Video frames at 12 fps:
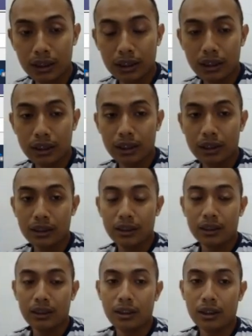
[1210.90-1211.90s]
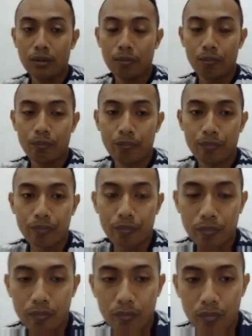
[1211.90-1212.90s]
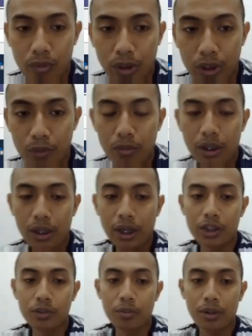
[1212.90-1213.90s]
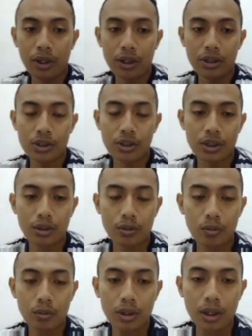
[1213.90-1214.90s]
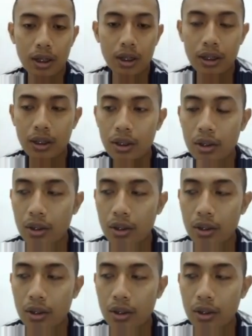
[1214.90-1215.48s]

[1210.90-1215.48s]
uh, in my experience, when I